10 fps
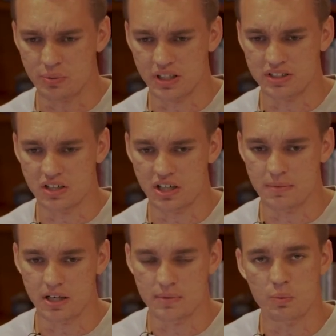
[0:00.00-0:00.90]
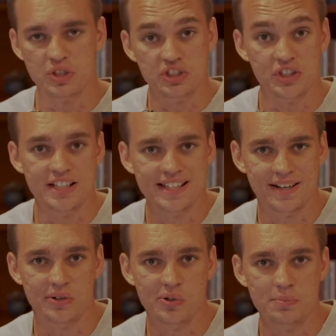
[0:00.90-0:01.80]
You want to talk about him. And once you're in
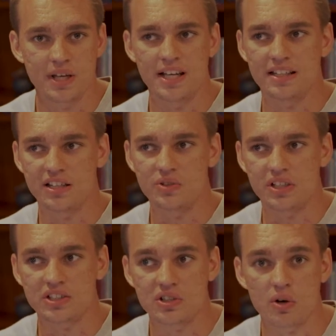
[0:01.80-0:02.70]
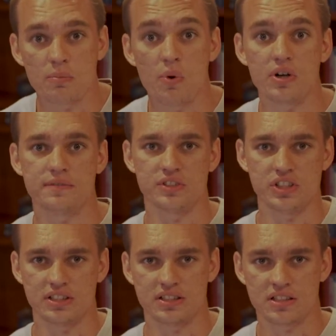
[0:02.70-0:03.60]
that group, then you get to know more of
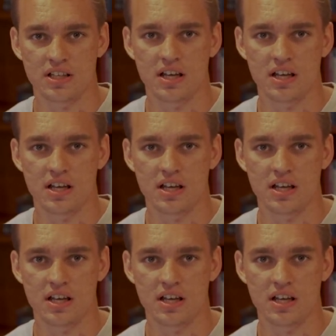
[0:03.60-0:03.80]
Jesus.